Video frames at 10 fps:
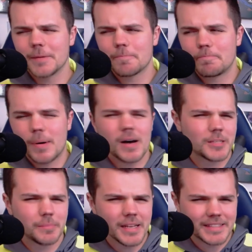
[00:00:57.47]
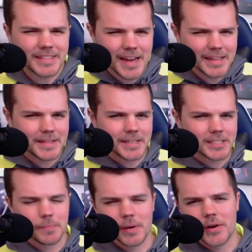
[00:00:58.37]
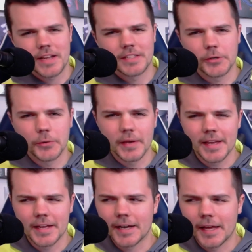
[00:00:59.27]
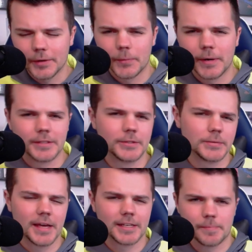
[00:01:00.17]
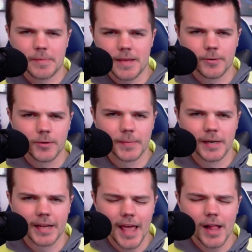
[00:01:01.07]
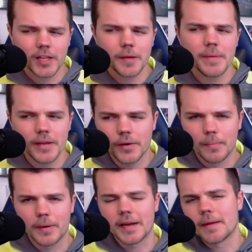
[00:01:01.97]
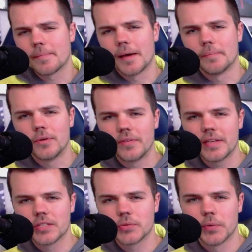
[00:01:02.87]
could possibly taint the experience going in, and I don't want to do that to people. But El Camino Breaking Bad movie is